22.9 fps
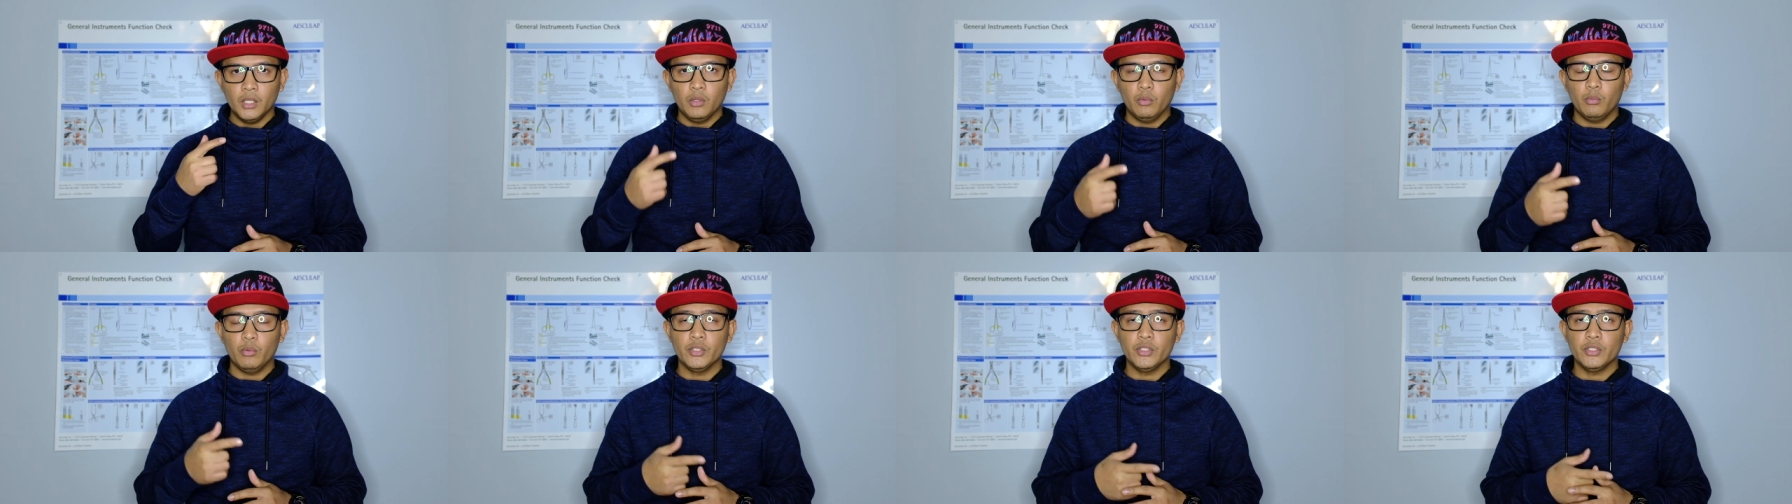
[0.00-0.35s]

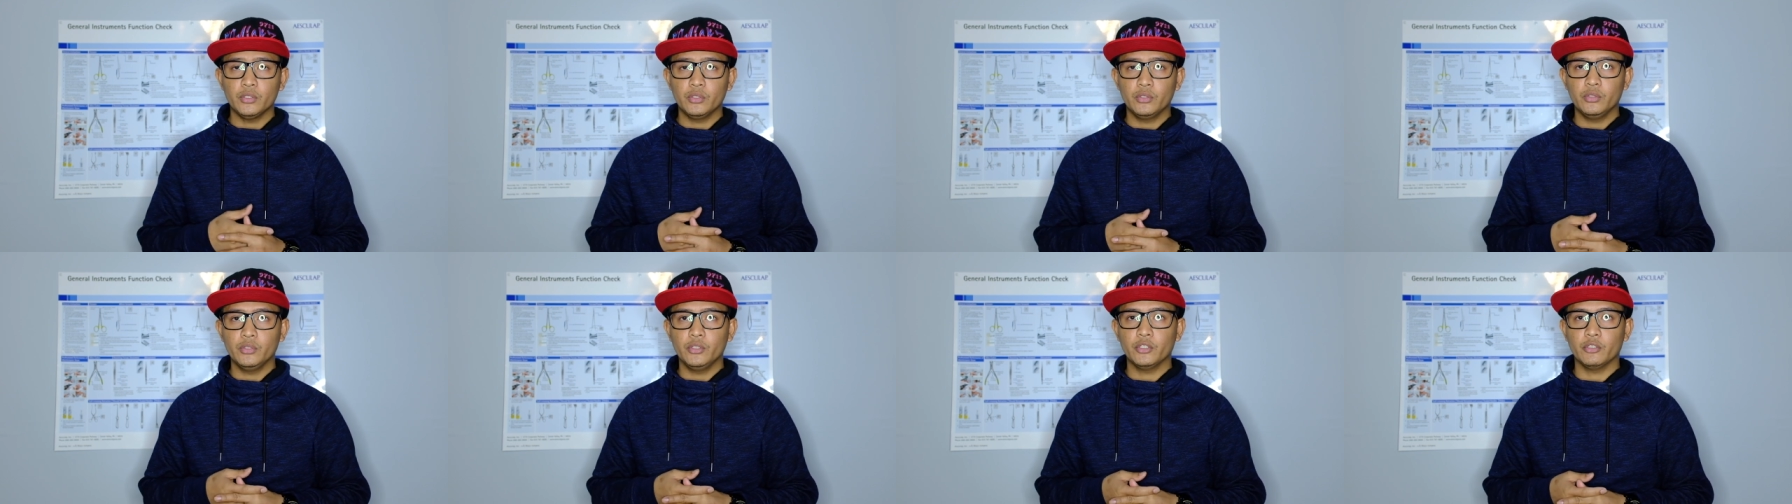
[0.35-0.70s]
when you
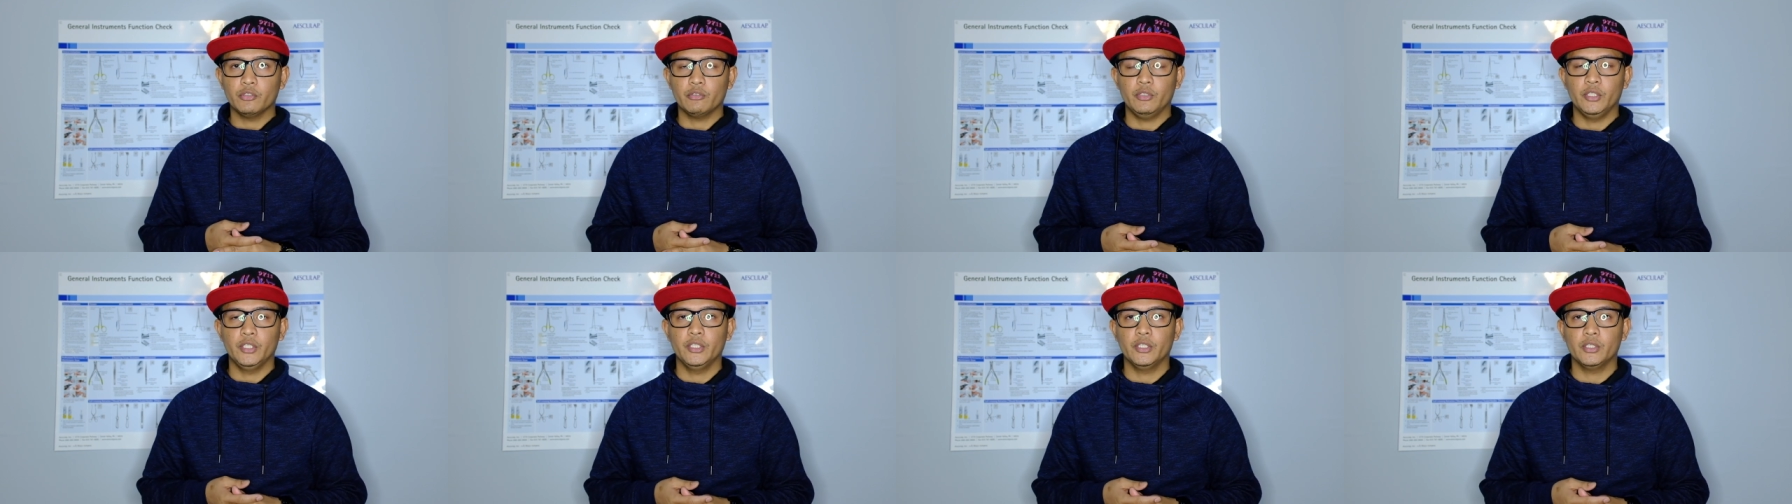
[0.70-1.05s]
do your
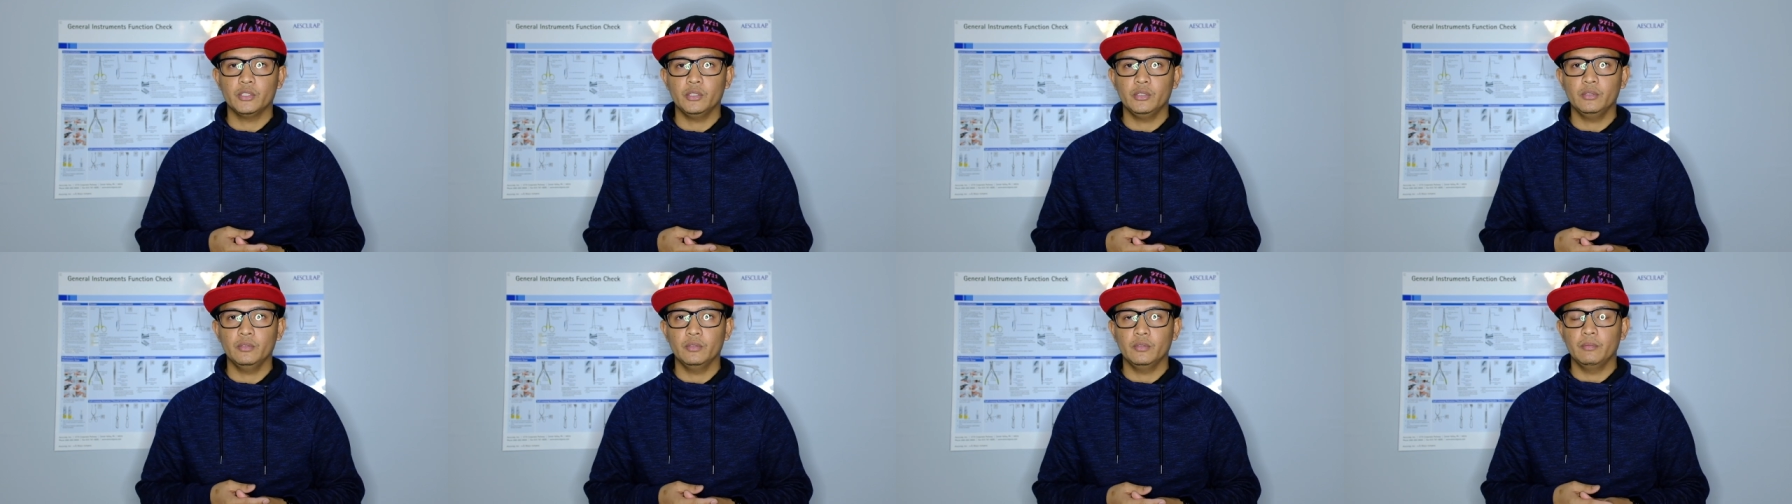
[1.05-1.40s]

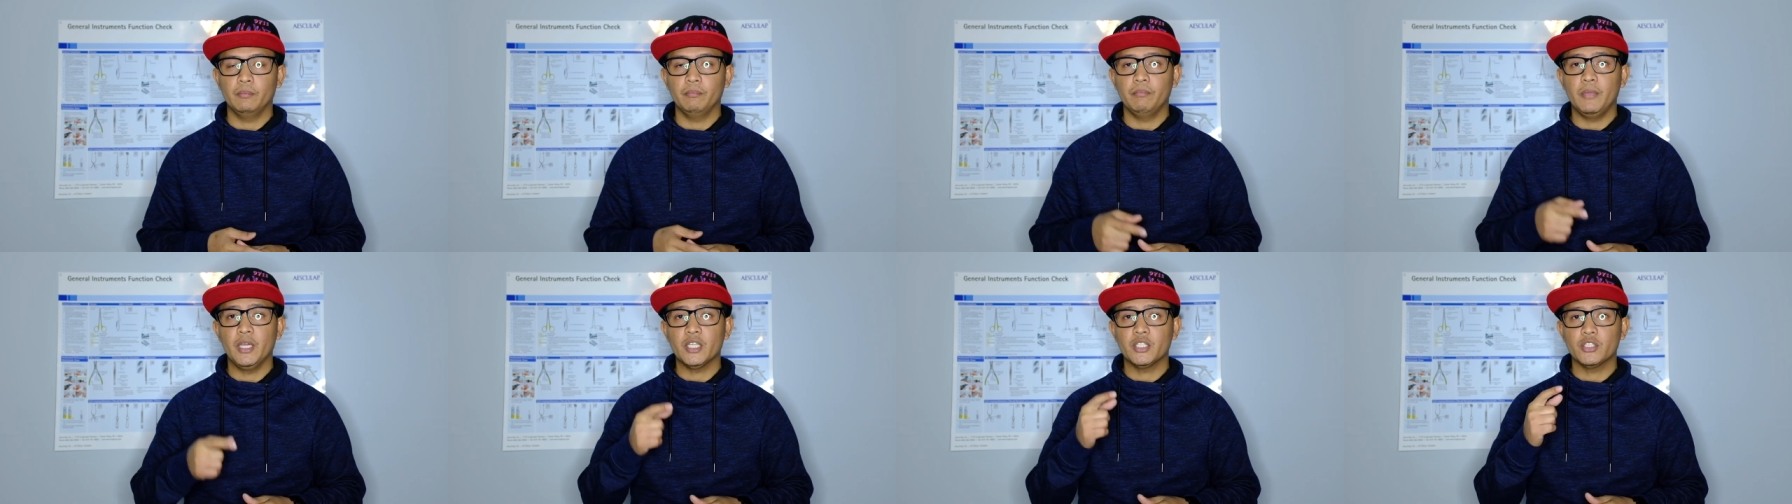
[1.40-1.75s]
clinical,
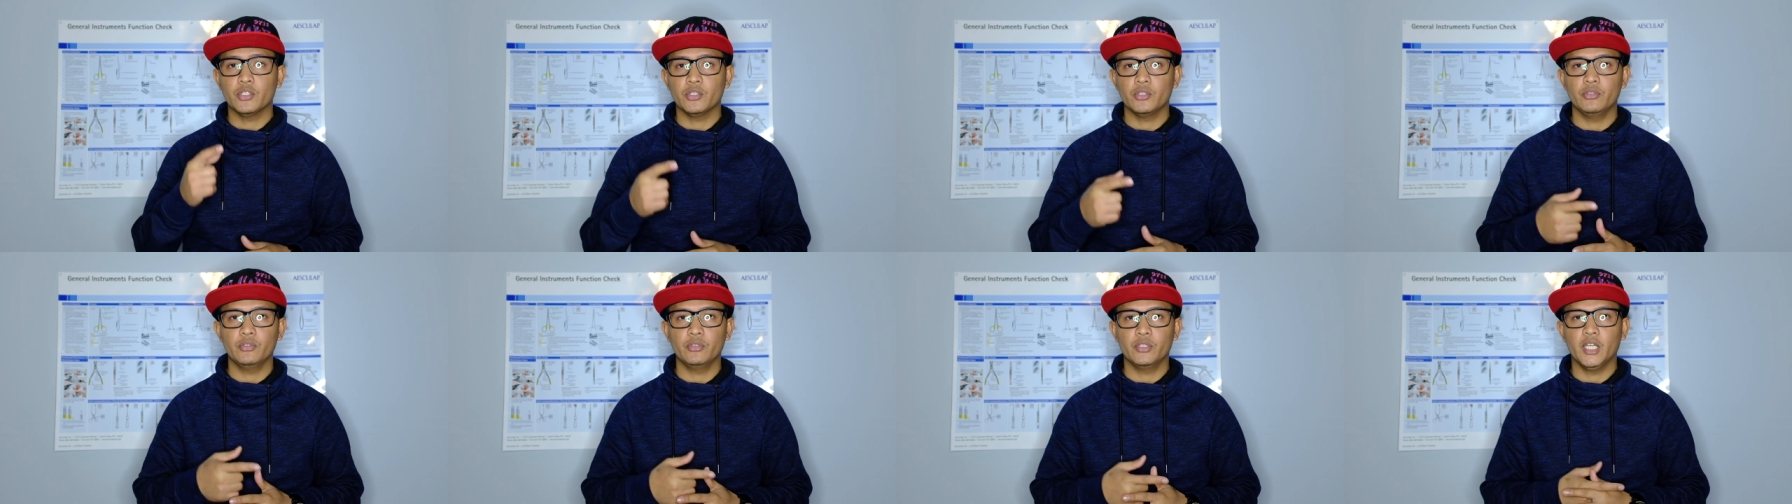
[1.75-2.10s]
make
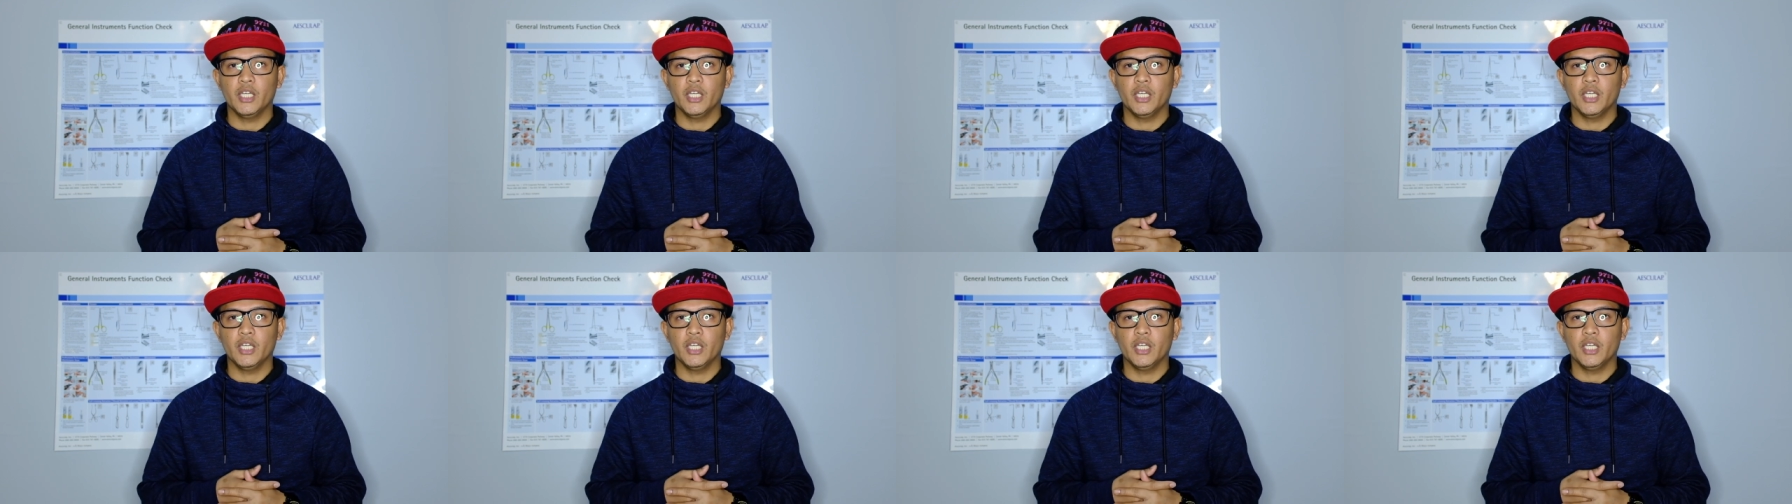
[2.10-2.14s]
sure you